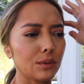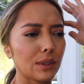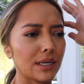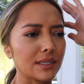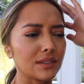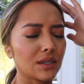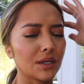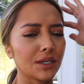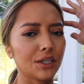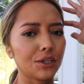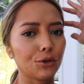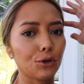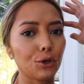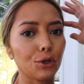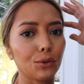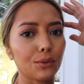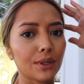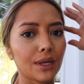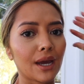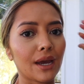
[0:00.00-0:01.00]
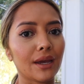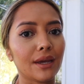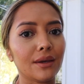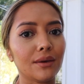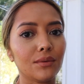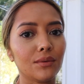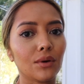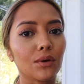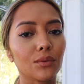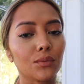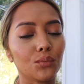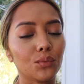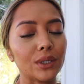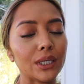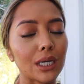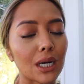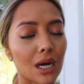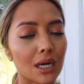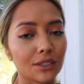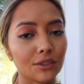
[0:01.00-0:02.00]
you guys on here knew that I or
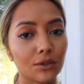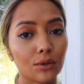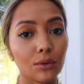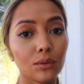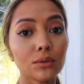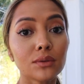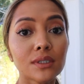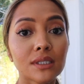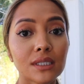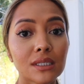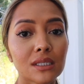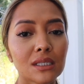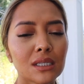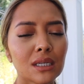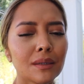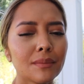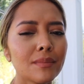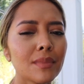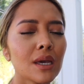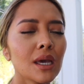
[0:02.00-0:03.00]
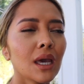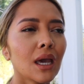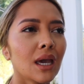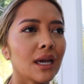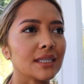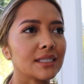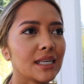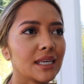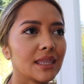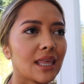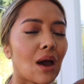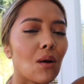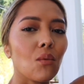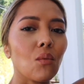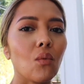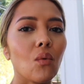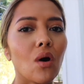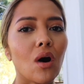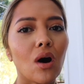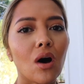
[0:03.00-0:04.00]
we got a tonal system it's like that
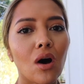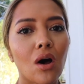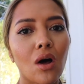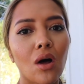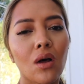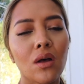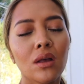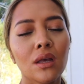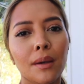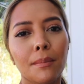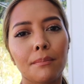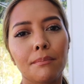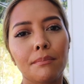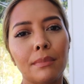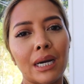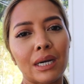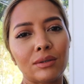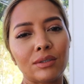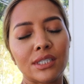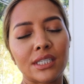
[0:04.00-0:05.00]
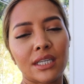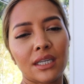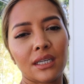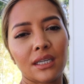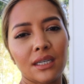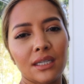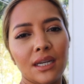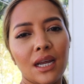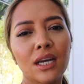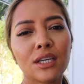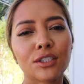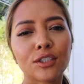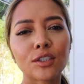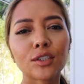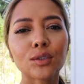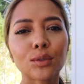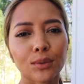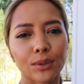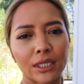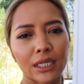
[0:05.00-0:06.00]
wall mounted
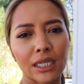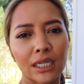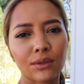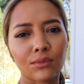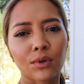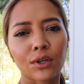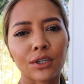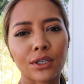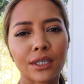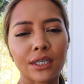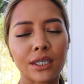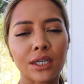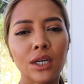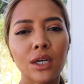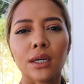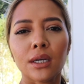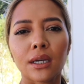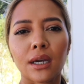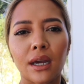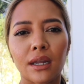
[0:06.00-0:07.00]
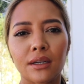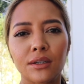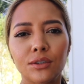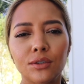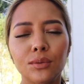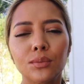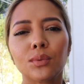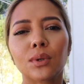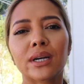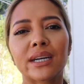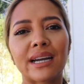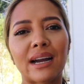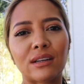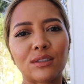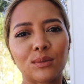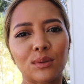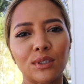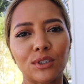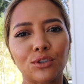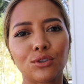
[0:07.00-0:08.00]
screen where you can kind of do
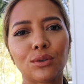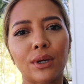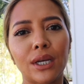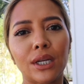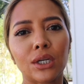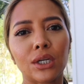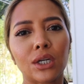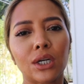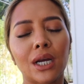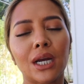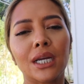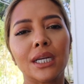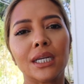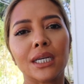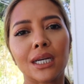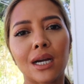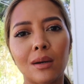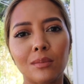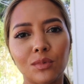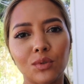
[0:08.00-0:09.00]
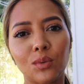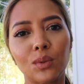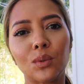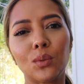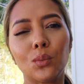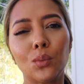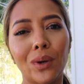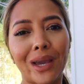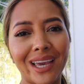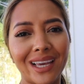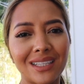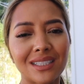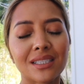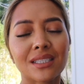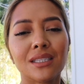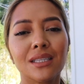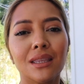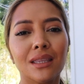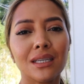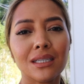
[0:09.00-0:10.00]
workouts with a trainer and it comes with
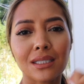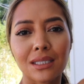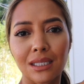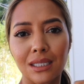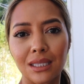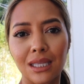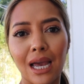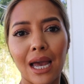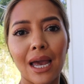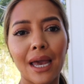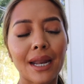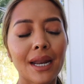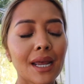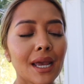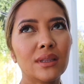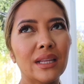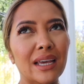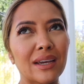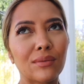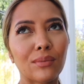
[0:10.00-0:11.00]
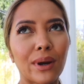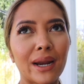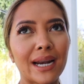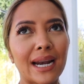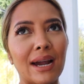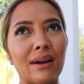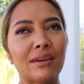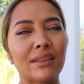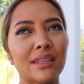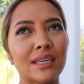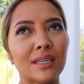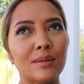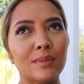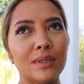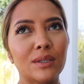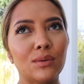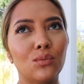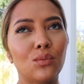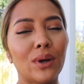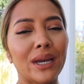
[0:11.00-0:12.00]
weights and things like that like right now I think it'd
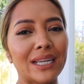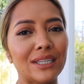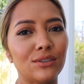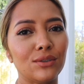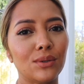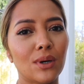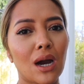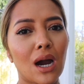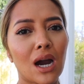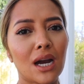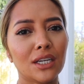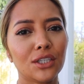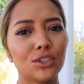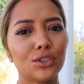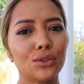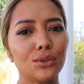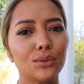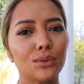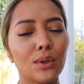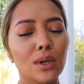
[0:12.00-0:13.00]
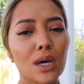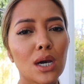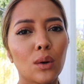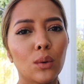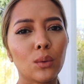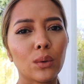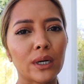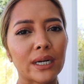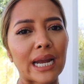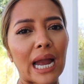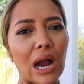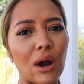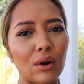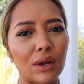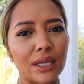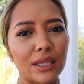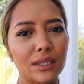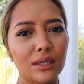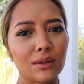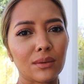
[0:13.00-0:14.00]
be way too hot to work
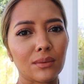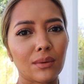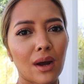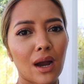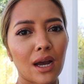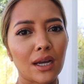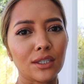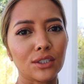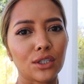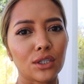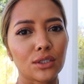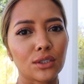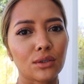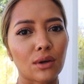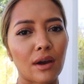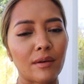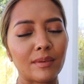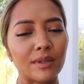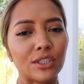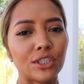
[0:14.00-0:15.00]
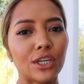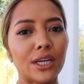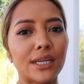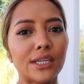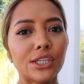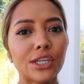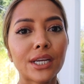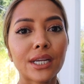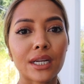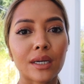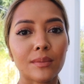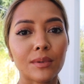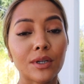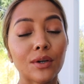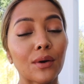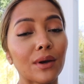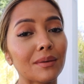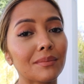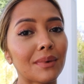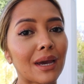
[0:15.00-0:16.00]
out in the garage so I've been changing it up
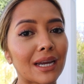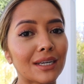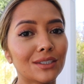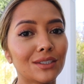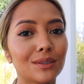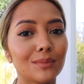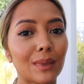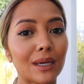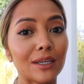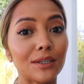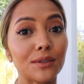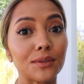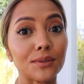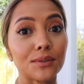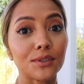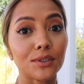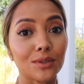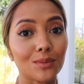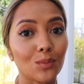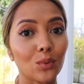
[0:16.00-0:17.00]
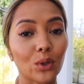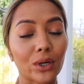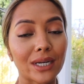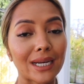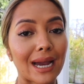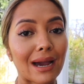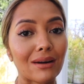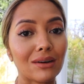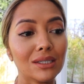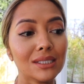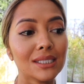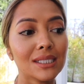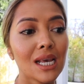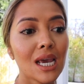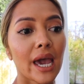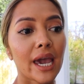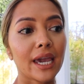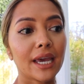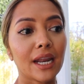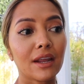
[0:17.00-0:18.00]
and going back to my YouTube workouts
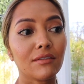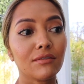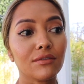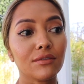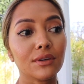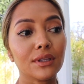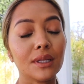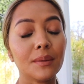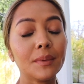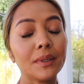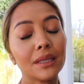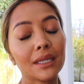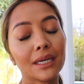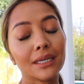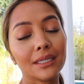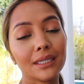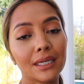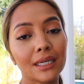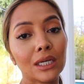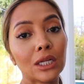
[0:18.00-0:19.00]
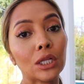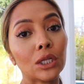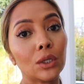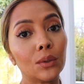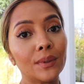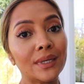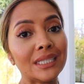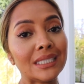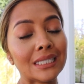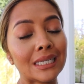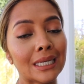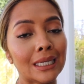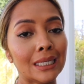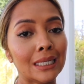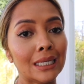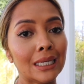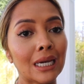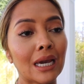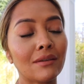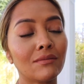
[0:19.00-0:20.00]
and I've really been liking Chloe
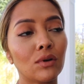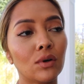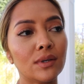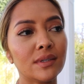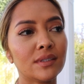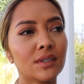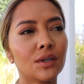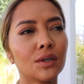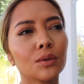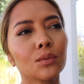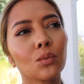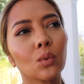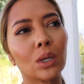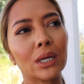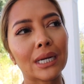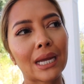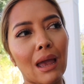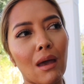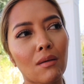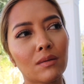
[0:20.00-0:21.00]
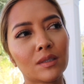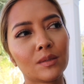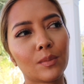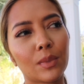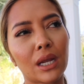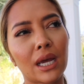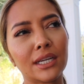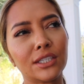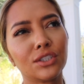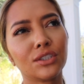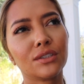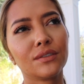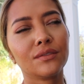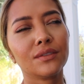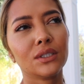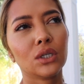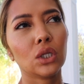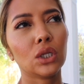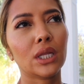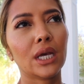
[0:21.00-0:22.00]
Ting I've always done her workouts but I just
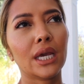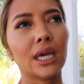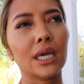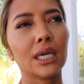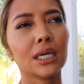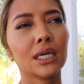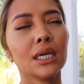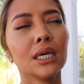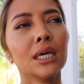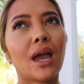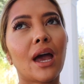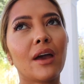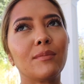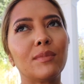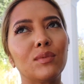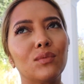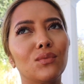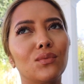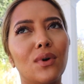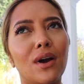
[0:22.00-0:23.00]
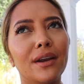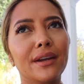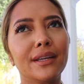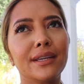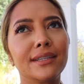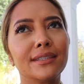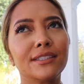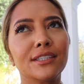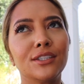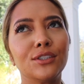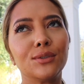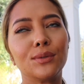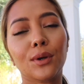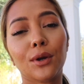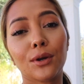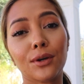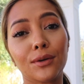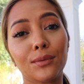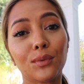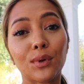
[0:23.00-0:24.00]
feel like I've been wanting to do
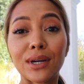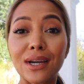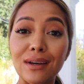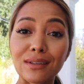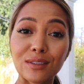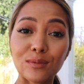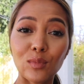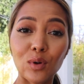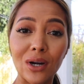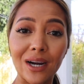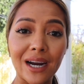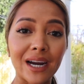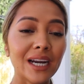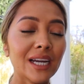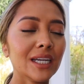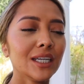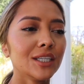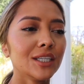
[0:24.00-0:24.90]
her workouts more